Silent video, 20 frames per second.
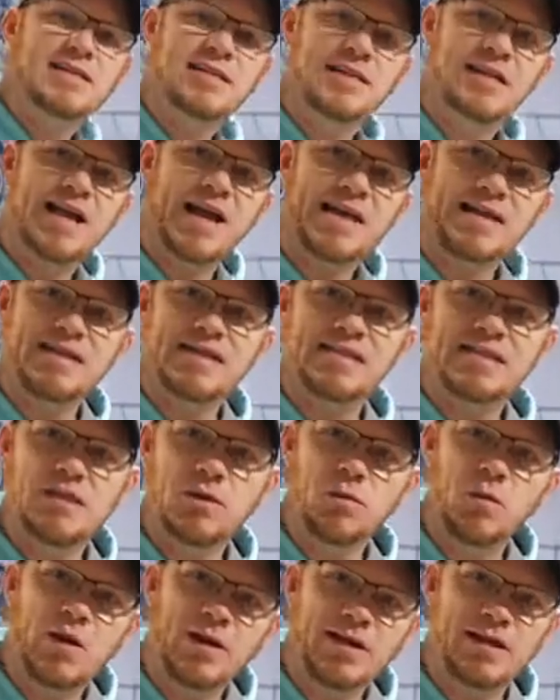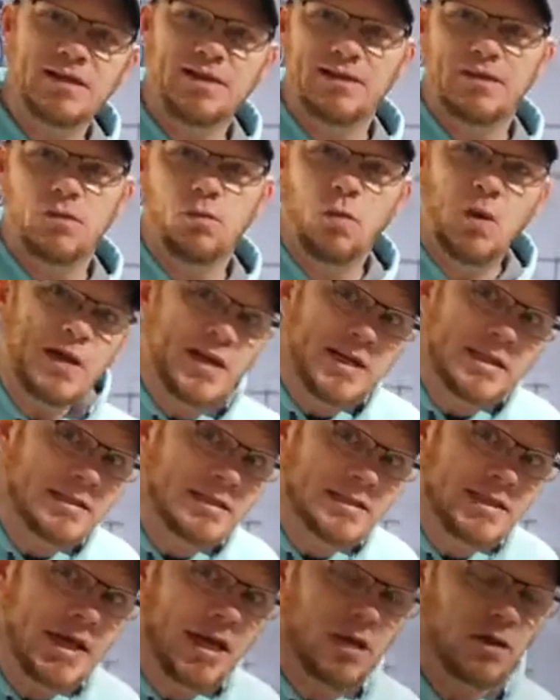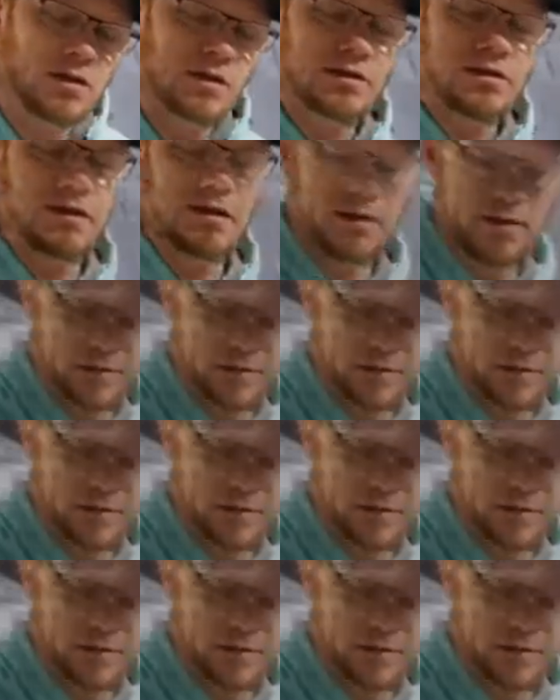can kind of see what it entails.